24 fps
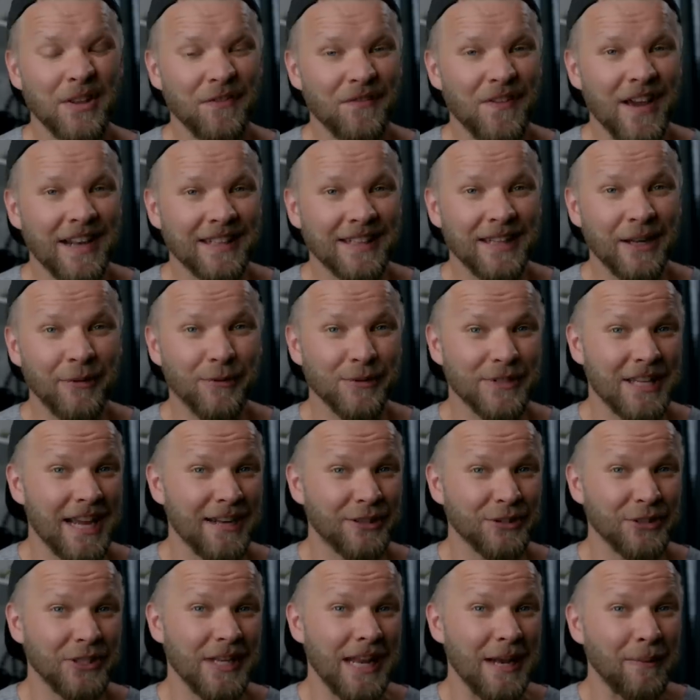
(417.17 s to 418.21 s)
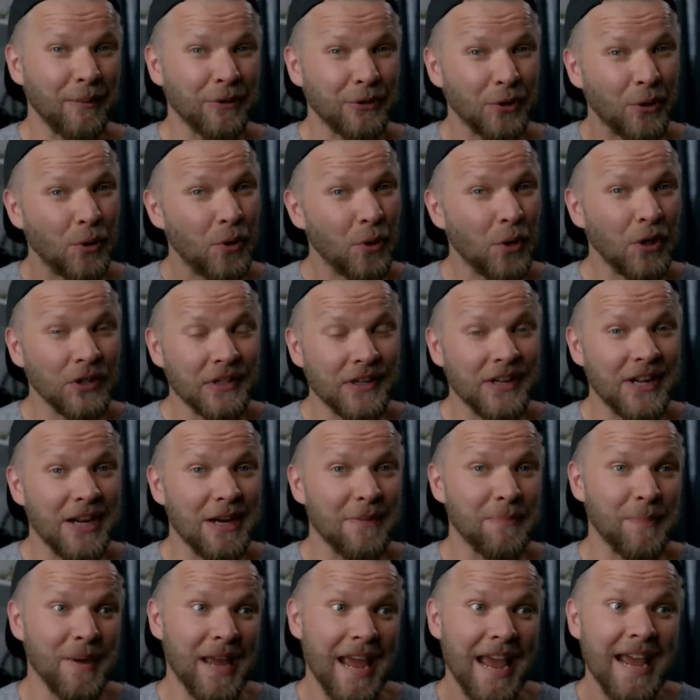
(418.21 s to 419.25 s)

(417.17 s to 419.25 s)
the fact that it was actually able to hold it up